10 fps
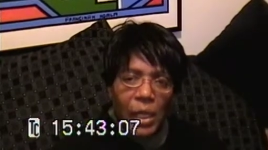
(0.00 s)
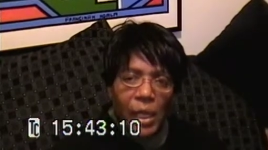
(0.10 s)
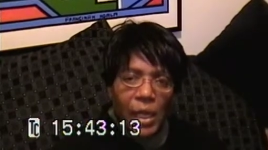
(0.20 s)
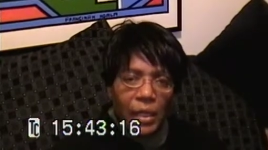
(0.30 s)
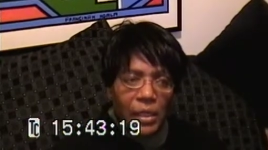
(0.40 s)

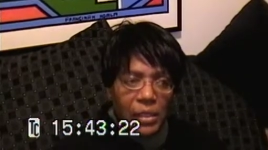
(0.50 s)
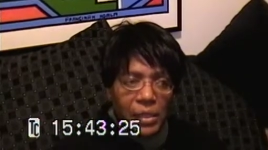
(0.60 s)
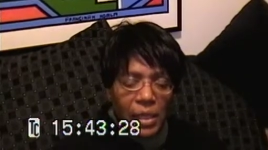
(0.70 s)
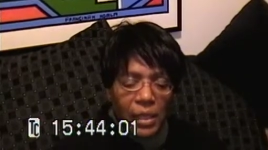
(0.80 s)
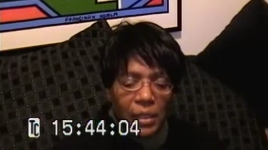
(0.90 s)
and he
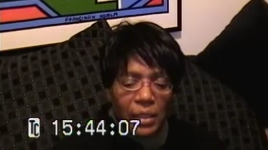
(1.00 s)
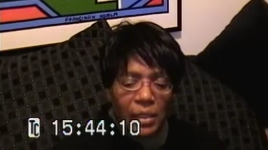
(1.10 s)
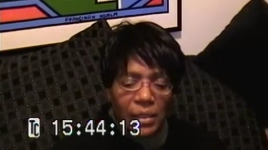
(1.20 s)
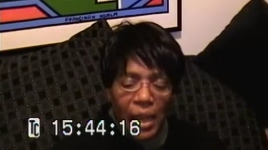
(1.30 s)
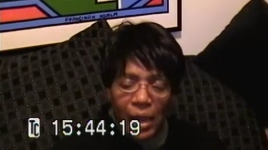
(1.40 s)
said
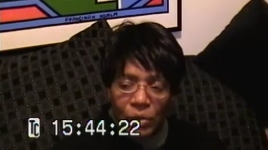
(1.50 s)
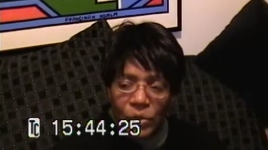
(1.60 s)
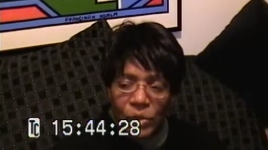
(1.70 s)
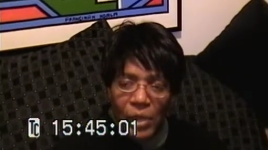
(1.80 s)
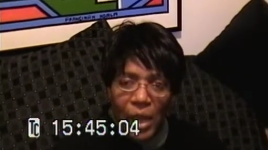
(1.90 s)
these
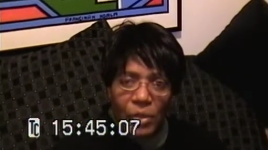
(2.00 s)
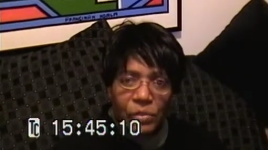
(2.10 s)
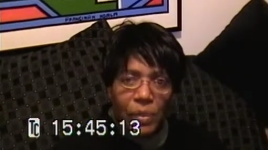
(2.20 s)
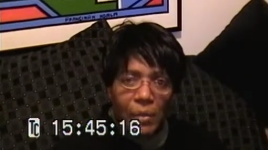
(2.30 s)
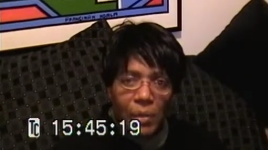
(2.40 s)
houses, the
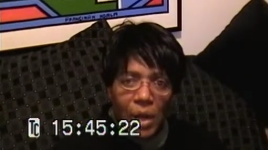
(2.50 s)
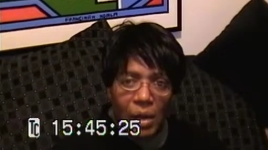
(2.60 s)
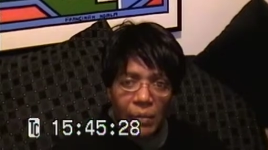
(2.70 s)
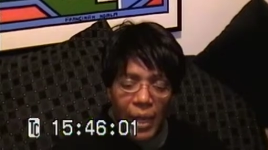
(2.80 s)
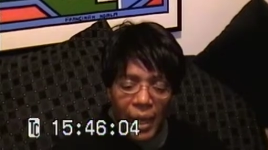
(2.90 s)
house my
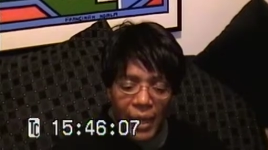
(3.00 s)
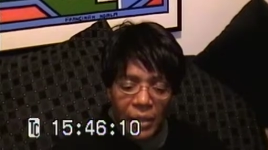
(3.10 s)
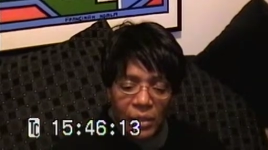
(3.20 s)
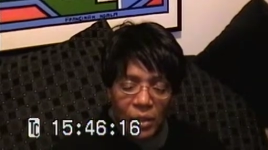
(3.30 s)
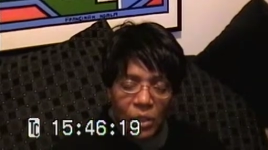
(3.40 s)
mom
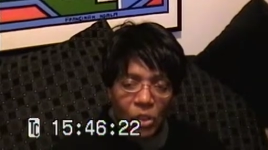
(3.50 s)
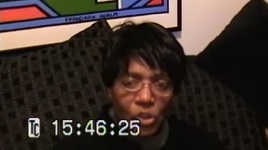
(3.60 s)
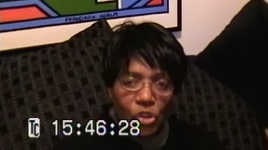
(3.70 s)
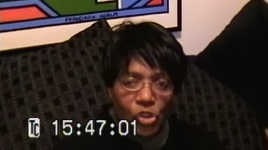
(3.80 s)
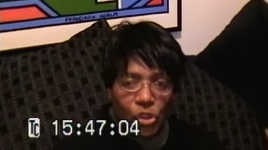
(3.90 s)
has,
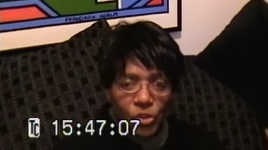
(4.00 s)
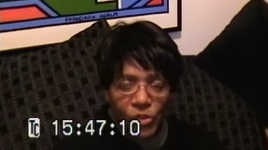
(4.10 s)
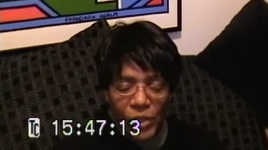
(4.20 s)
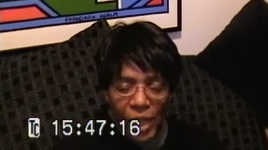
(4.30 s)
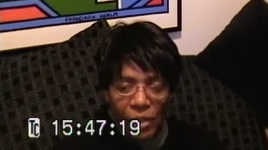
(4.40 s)
should
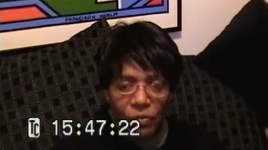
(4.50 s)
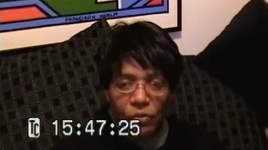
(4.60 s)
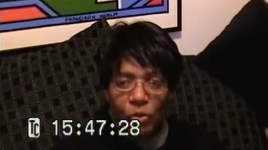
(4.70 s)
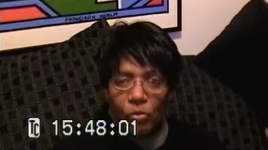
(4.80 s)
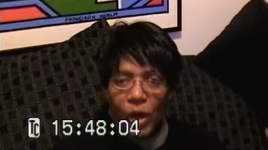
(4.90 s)
sell it
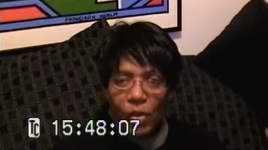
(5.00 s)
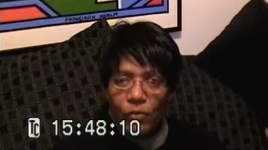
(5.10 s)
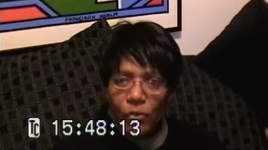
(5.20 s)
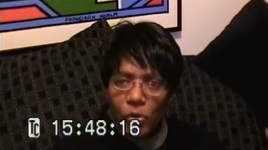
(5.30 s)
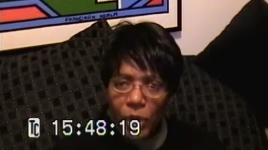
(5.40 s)
for around
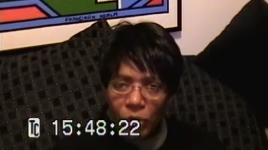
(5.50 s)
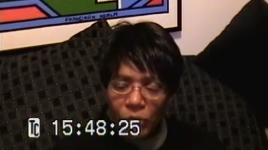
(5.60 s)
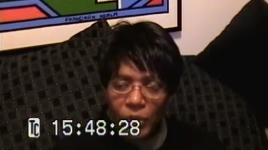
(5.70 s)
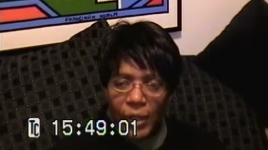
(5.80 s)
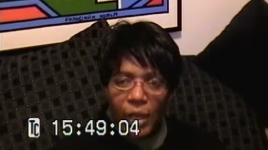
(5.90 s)

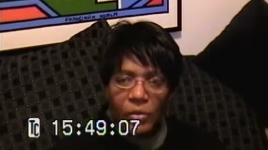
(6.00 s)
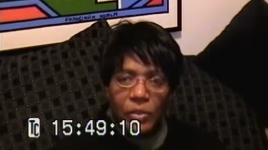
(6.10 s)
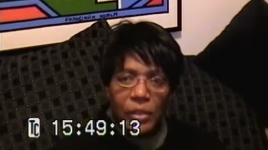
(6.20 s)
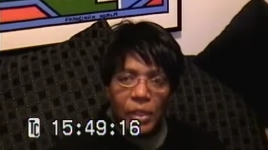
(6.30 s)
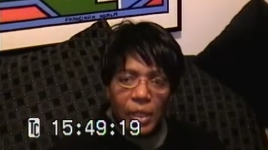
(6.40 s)

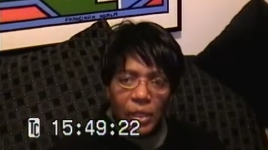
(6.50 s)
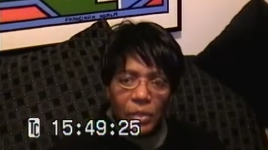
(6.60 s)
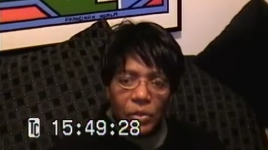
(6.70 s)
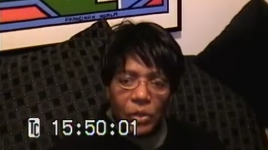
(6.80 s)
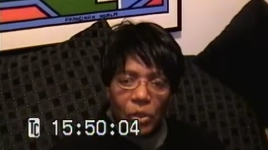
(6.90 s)
$400,000,
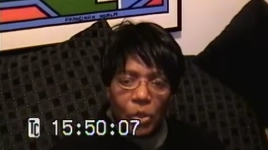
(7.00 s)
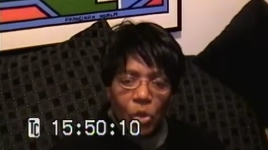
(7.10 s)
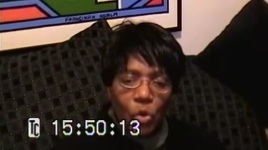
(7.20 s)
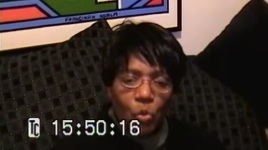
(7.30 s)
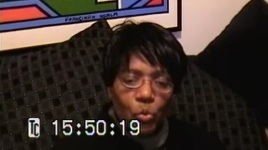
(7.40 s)

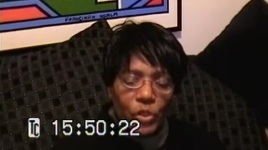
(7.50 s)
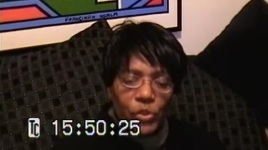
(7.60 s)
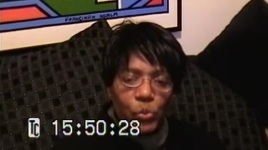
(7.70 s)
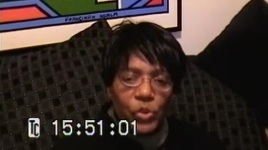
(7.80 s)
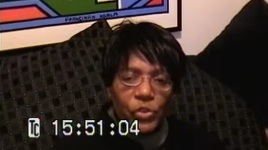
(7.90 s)

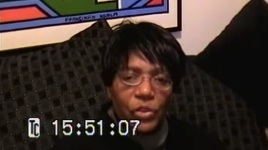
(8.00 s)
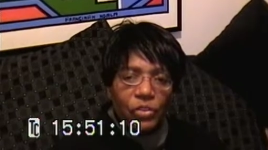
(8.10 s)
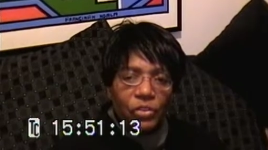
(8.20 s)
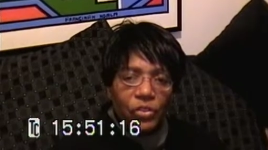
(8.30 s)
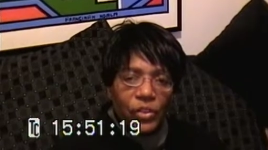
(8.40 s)
which was
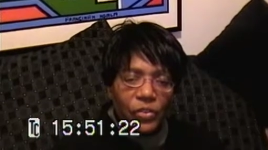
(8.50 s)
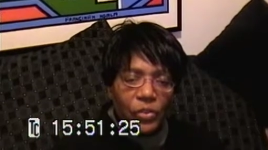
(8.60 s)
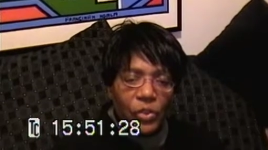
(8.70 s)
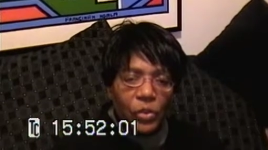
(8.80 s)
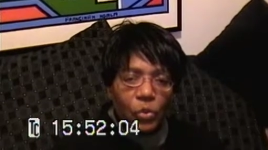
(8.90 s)

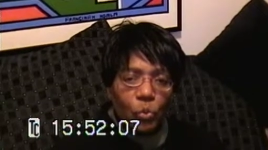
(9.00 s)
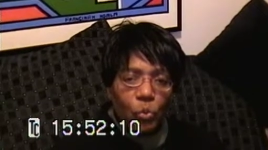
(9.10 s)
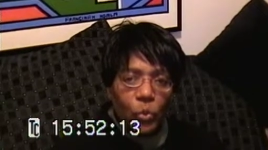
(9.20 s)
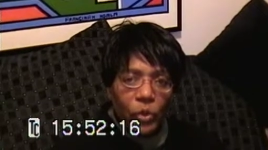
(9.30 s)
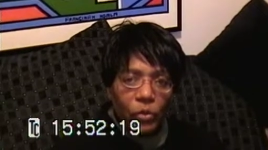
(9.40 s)
consistent
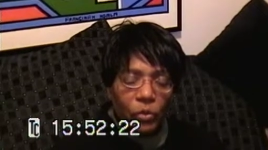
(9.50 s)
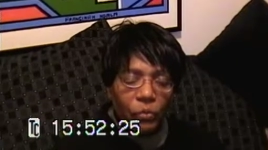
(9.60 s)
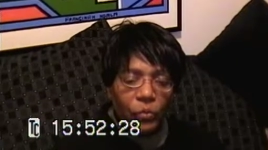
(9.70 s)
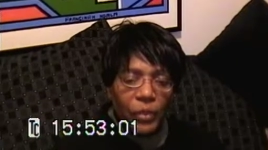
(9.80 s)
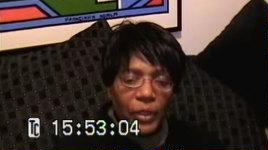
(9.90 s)

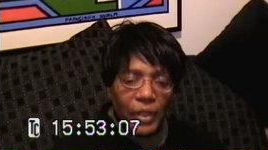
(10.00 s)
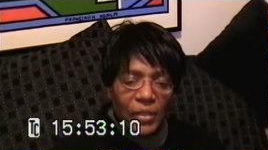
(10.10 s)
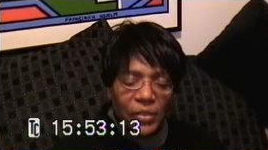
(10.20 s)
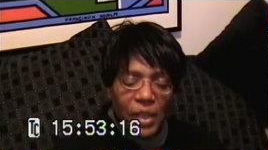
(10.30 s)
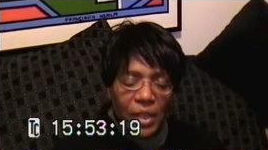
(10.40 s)
with, the, they
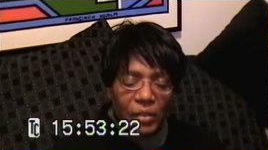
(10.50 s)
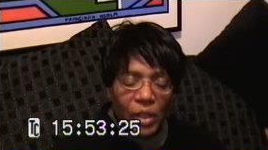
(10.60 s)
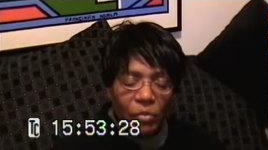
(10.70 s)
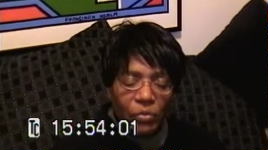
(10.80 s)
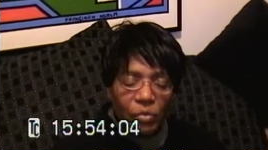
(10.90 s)
say
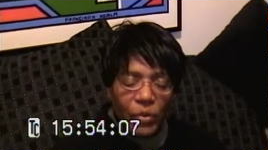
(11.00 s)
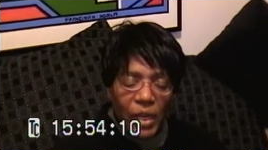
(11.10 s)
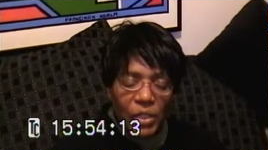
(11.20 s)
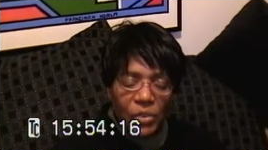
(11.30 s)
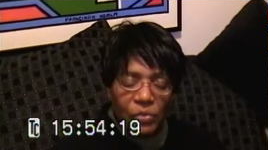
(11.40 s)
they, the
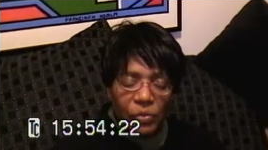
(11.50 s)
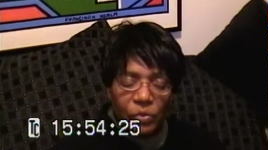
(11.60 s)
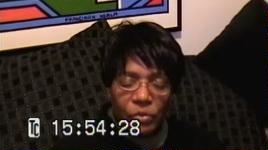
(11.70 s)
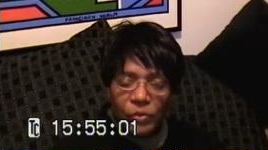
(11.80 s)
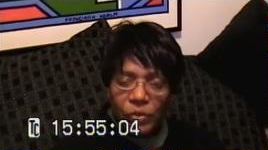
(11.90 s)
range is from
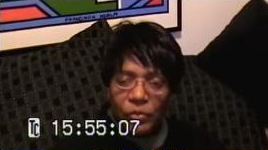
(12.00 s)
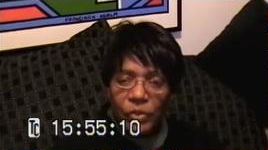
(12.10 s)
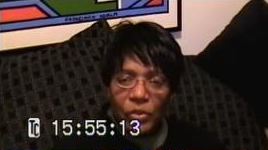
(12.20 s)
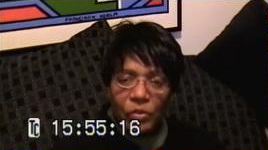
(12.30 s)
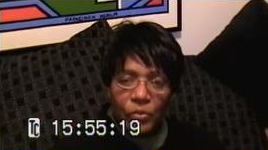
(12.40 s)

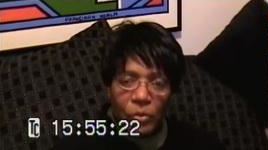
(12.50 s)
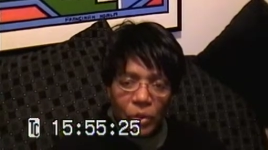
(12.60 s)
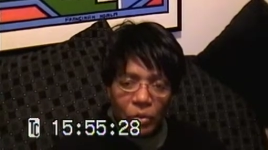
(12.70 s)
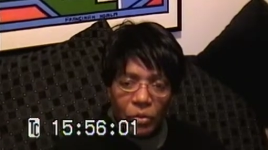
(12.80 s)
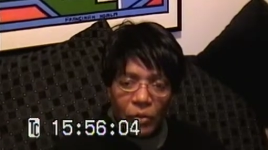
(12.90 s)
350 to
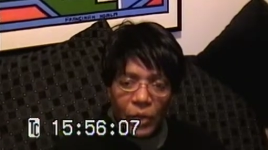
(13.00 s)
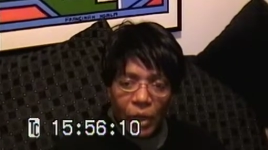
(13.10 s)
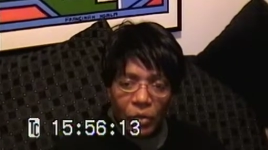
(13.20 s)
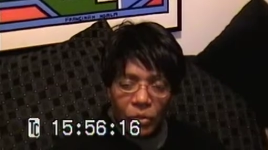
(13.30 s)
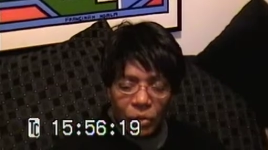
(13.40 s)
400000